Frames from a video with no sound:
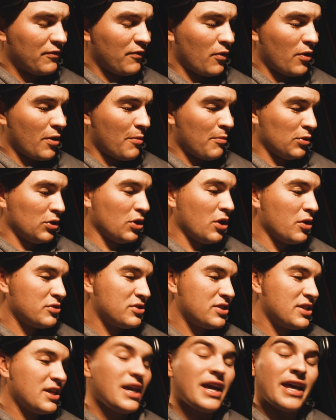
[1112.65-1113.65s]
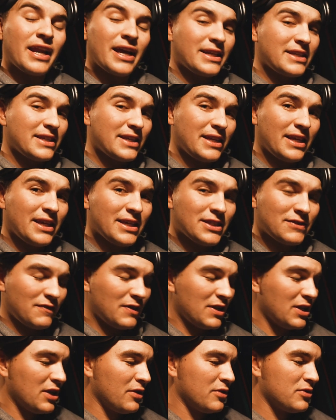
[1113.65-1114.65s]
for Melosi and I did his
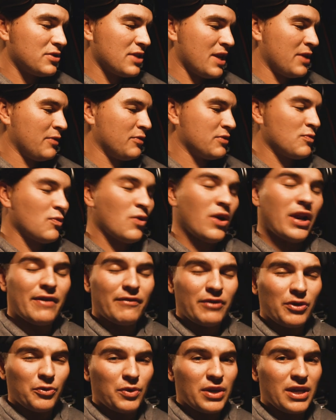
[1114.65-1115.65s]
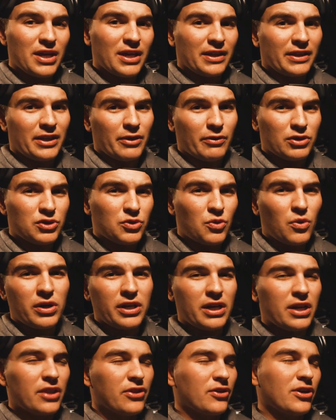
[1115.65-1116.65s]
videos, and it was one every week, and they were
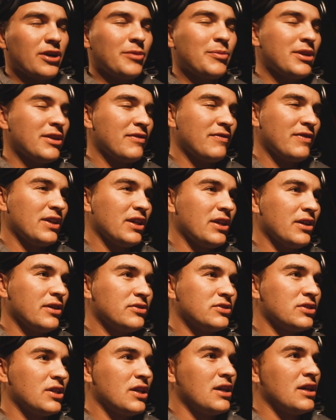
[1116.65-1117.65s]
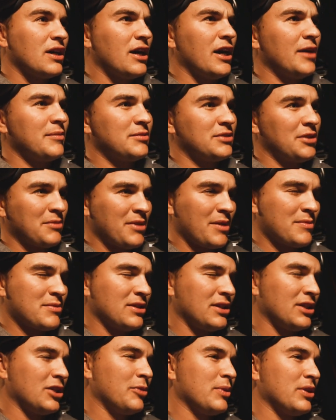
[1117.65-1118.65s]
20 to 30-minute videos, sometimes a
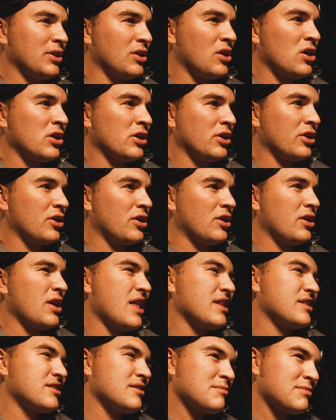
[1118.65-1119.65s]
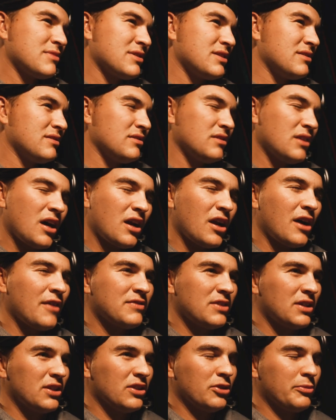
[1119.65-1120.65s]
little bit longer, and not
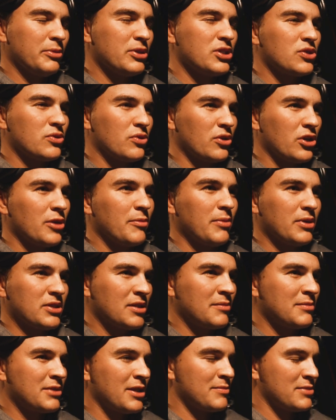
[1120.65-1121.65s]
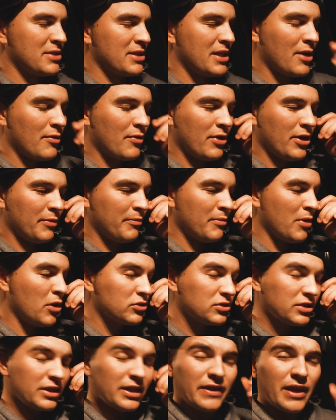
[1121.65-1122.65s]
often a little bit shorter, but sometimes in that realm,
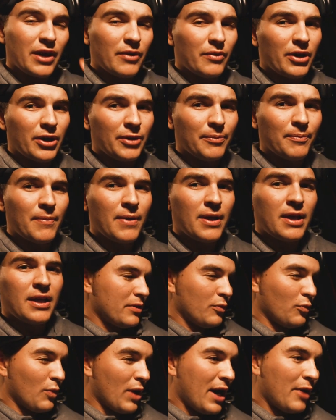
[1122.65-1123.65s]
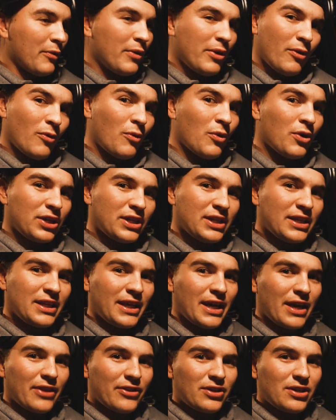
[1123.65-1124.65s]
mostly in that realm. While we were working
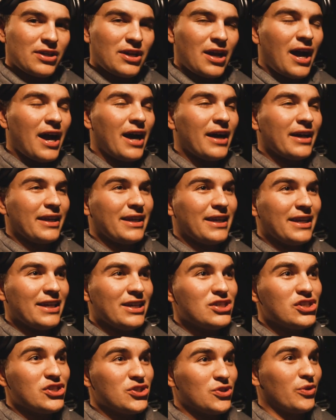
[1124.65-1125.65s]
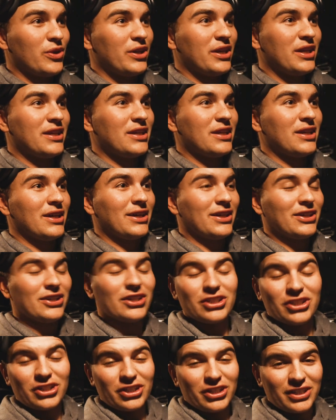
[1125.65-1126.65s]
together, he joined
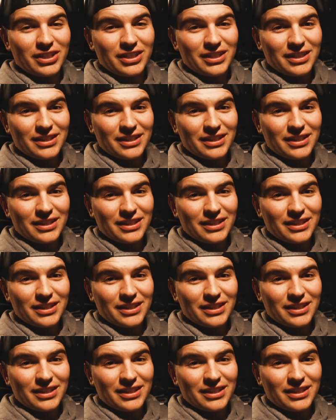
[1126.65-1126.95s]
Good.